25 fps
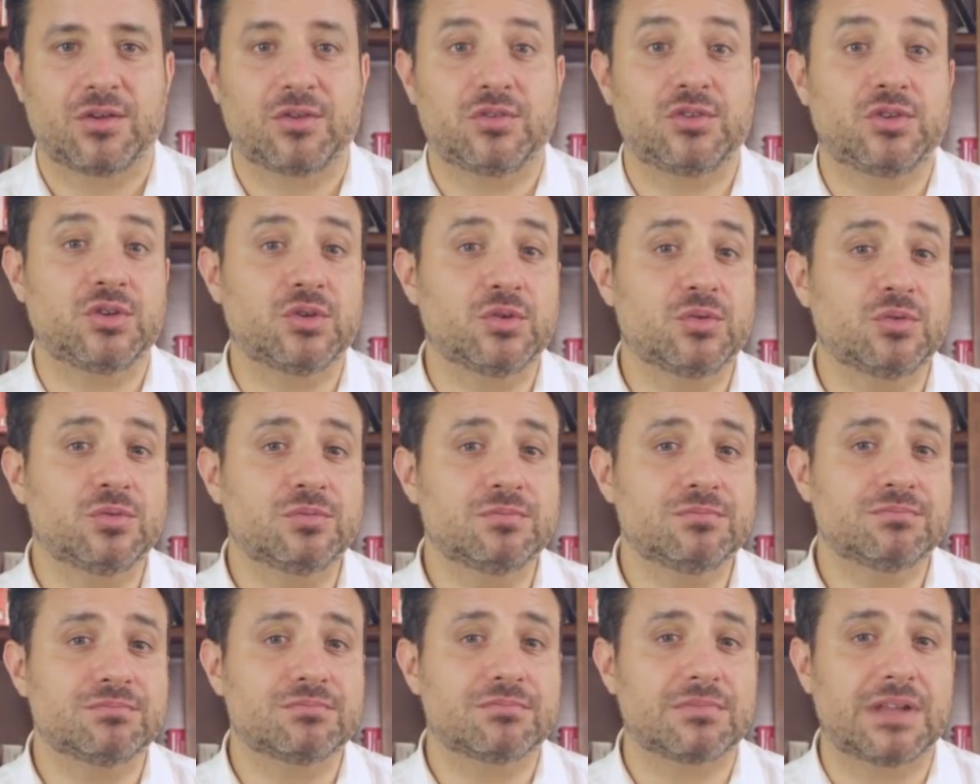
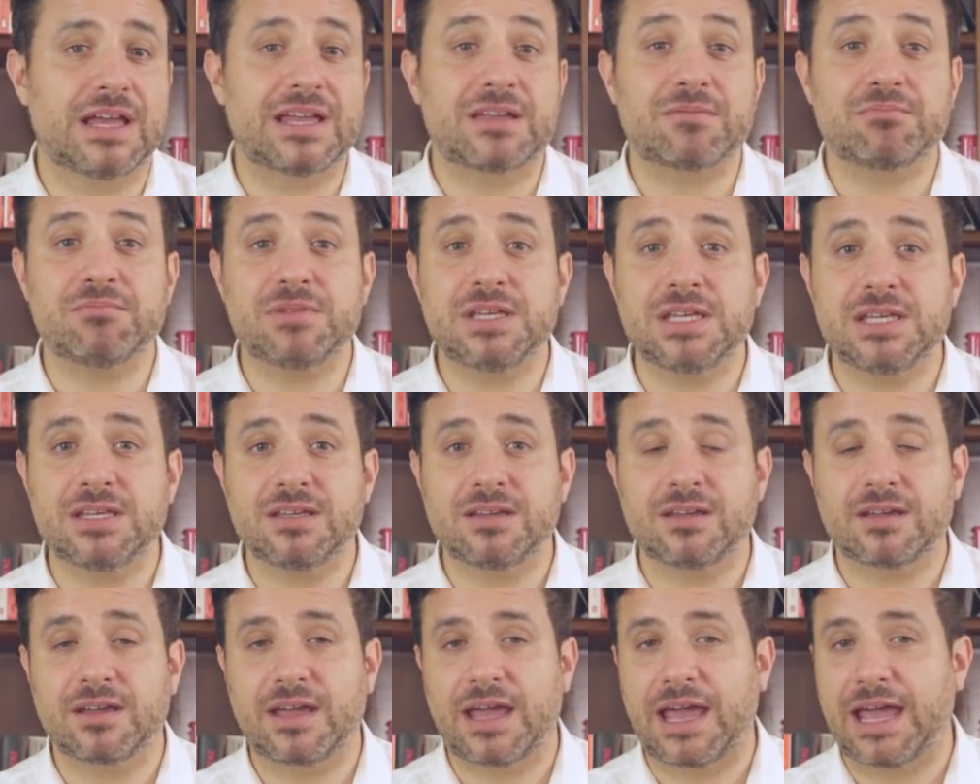You, like
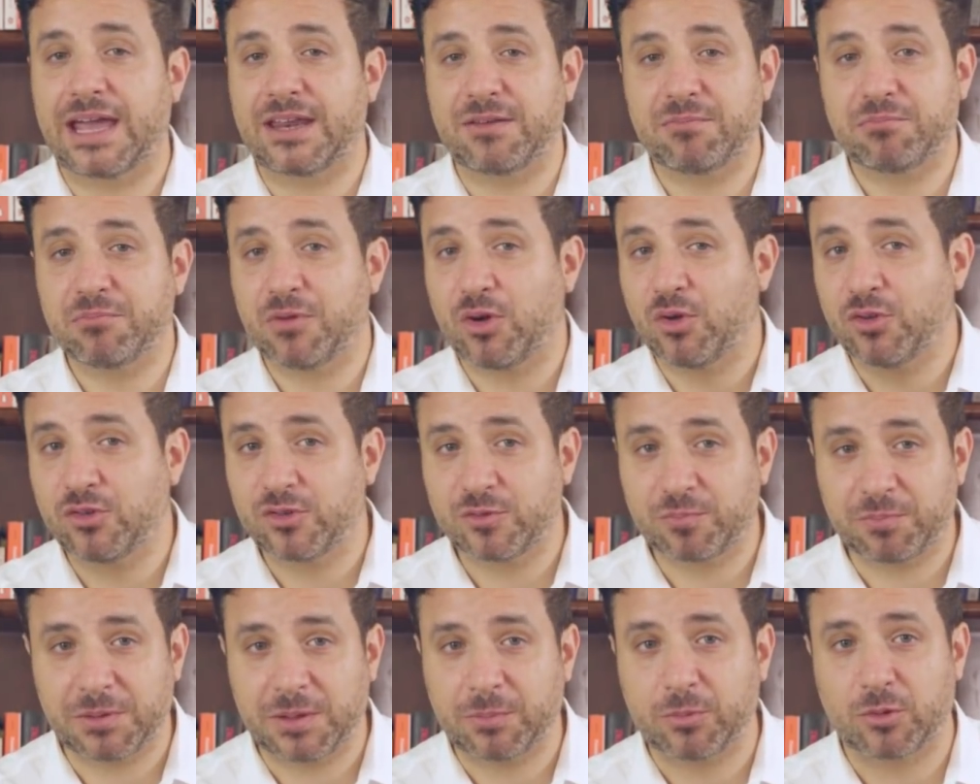me, and
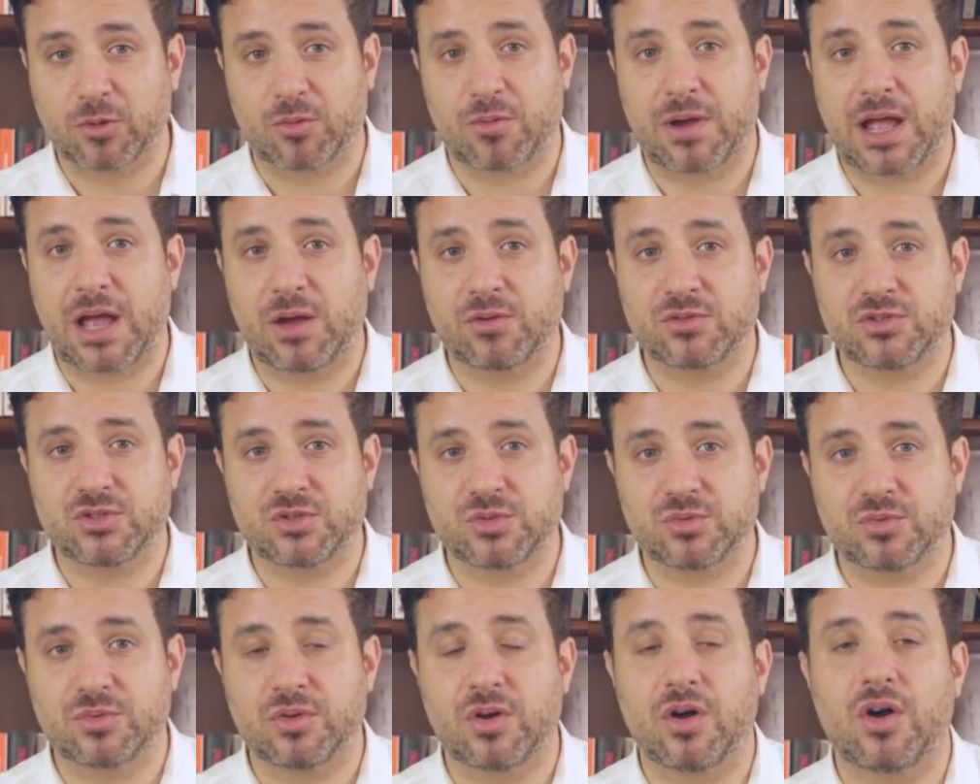most people around
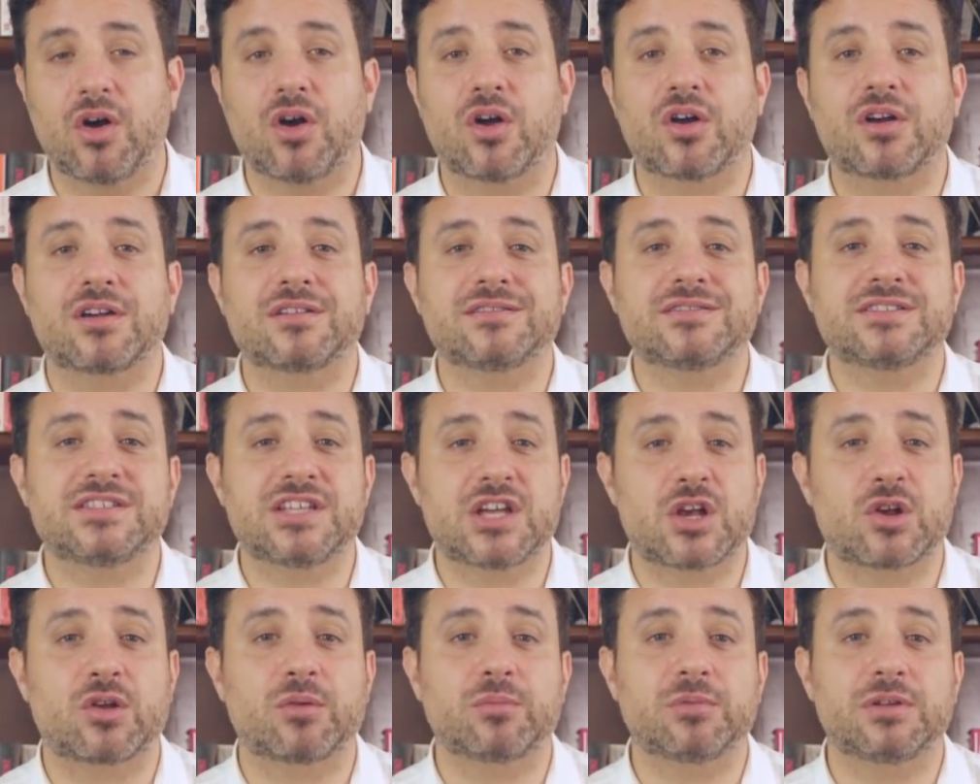you are
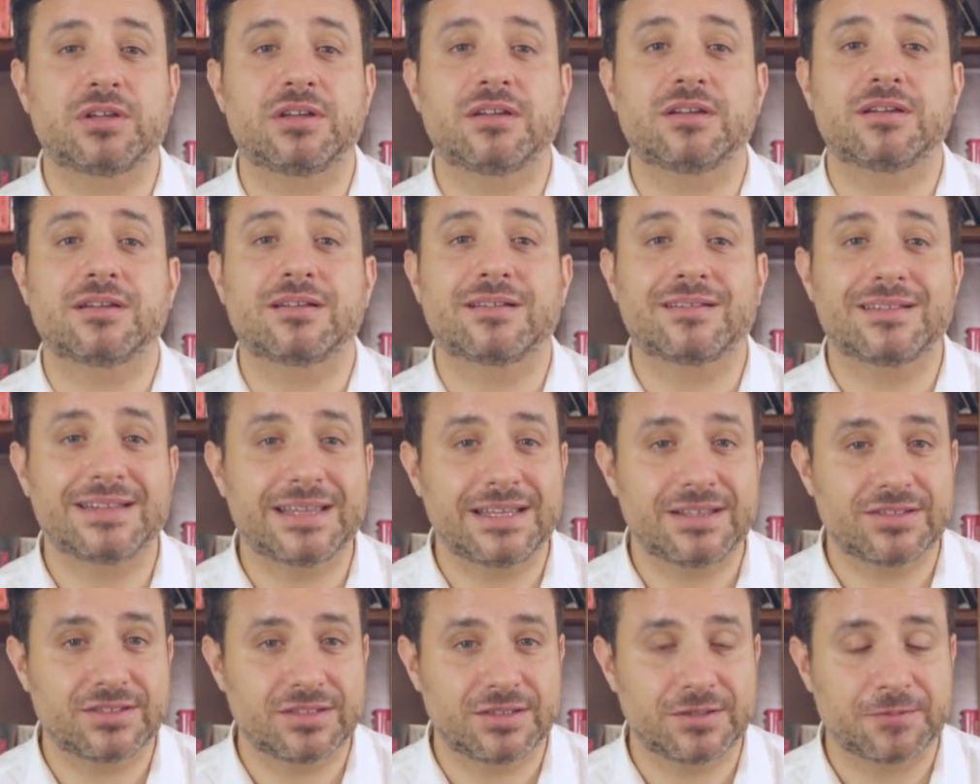terribly
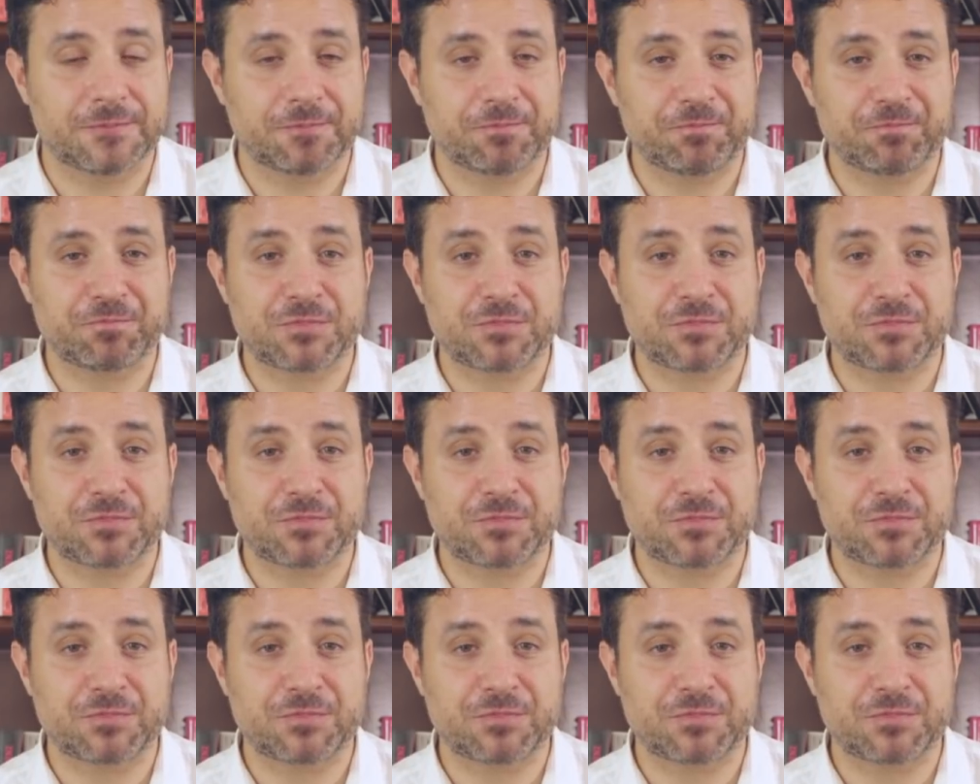lazy.